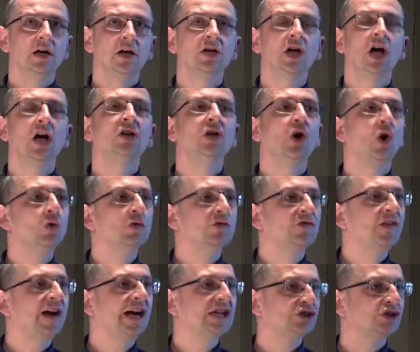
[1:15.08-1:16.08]
an
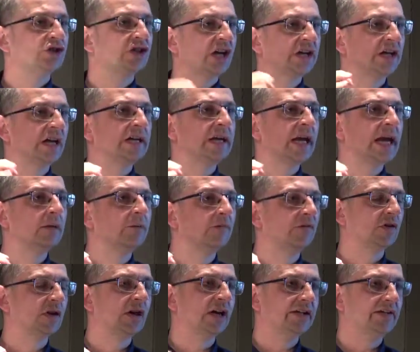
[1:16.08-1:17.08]
old-fashioned and
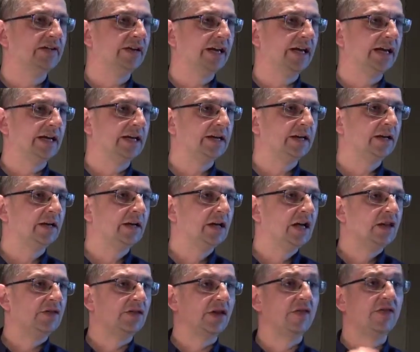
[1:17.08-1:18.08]
unhelpful idea
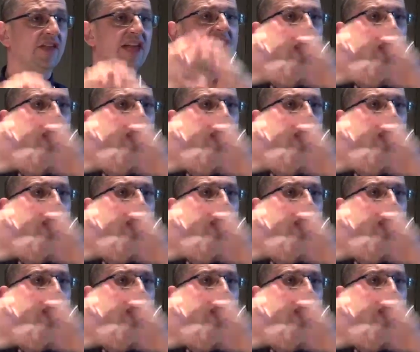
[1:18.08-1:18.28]
that the